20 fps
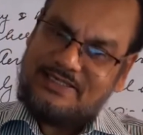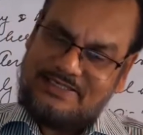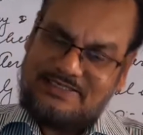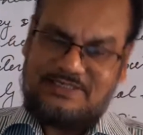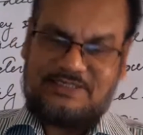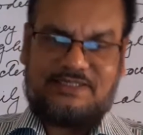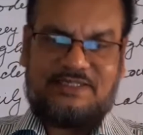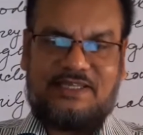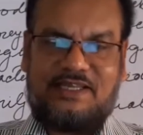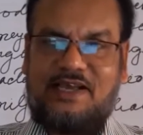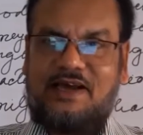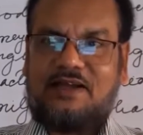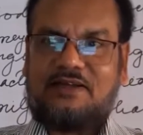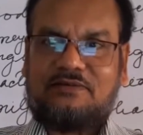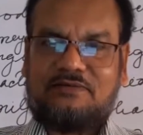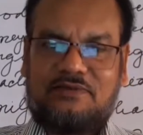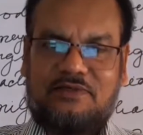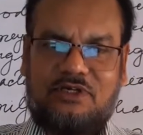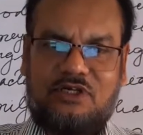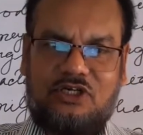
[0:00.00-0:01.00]
is there.
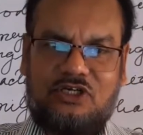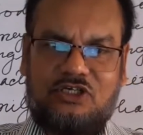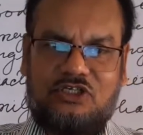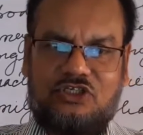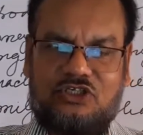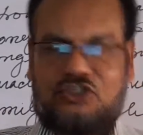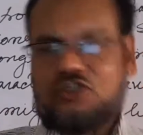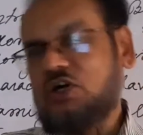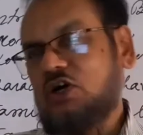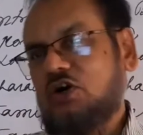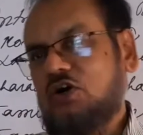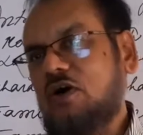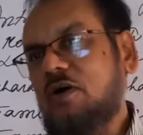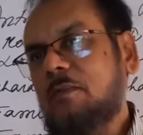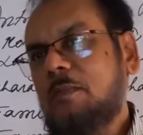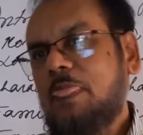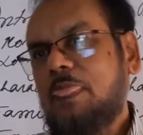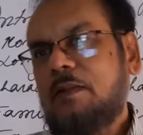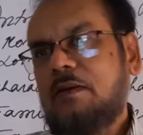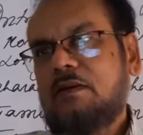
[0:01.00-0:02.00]
So
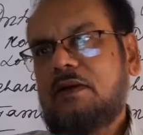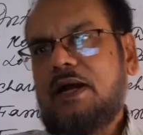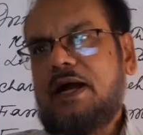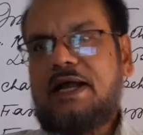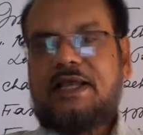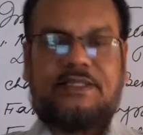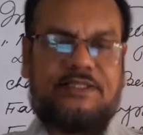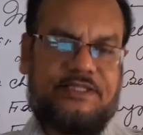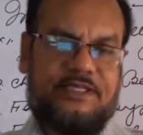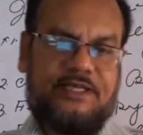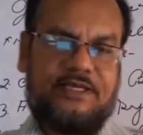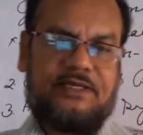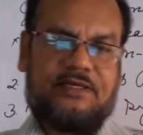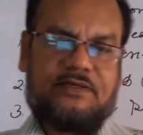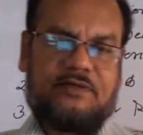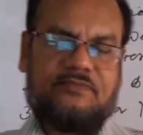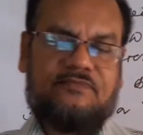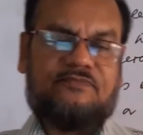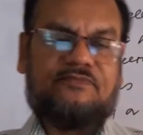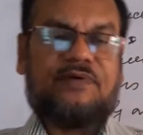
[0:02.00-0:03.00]
I think
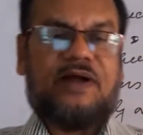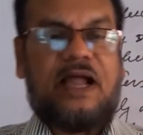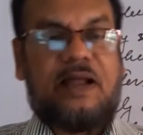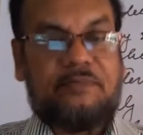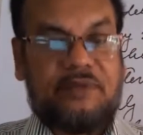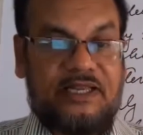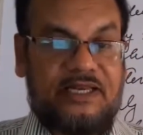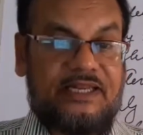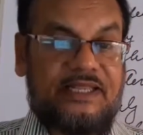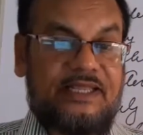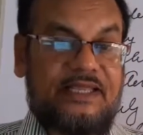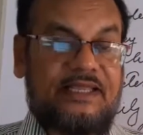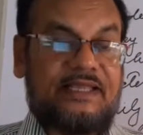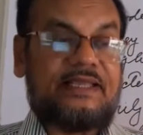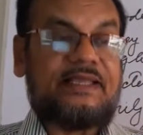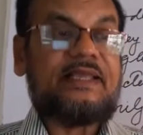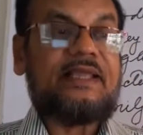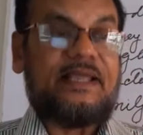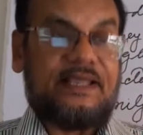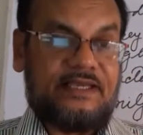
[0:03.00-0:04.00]
family
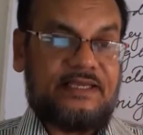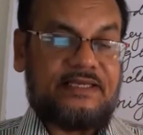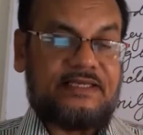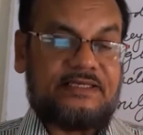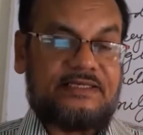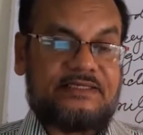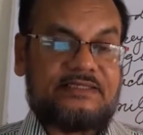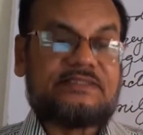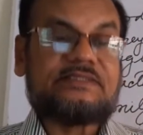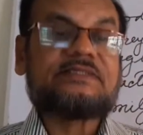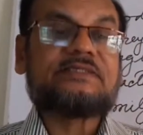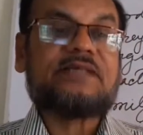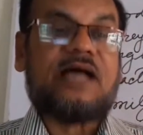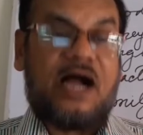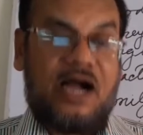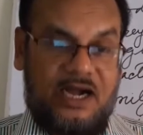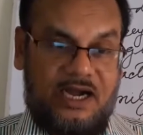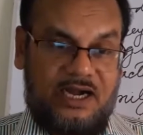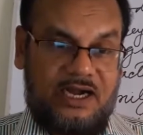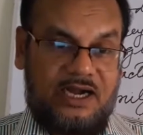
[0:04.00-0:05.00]
is
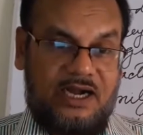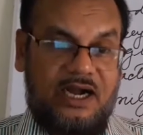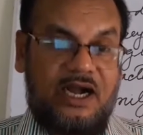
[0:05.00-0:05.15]
a